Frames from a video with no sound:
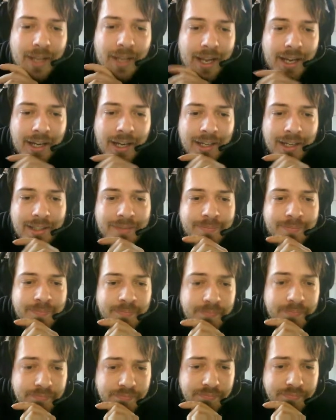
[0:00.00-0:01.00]

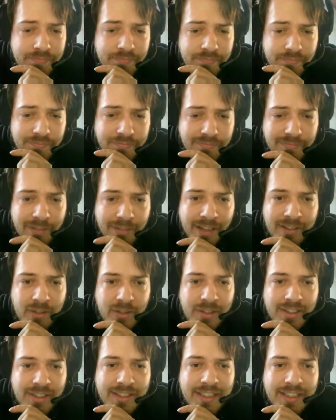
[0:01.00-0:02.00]
As you
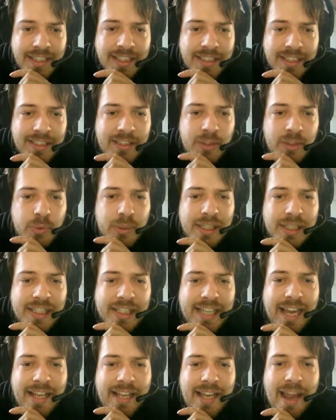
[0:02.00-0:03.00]
can see, you will
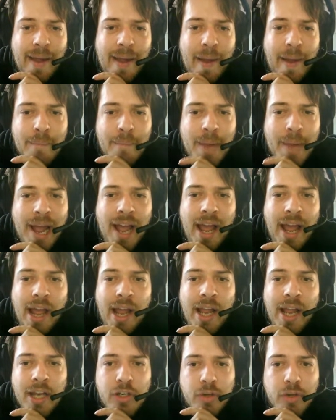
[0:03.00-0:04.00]
get a
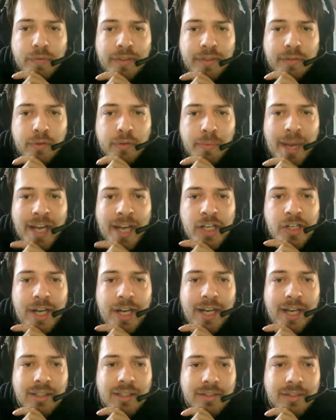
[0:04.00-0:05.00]
bunch of
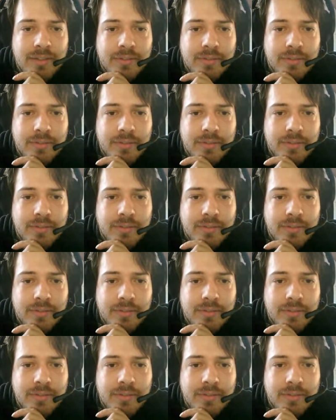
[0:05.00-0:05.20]
information.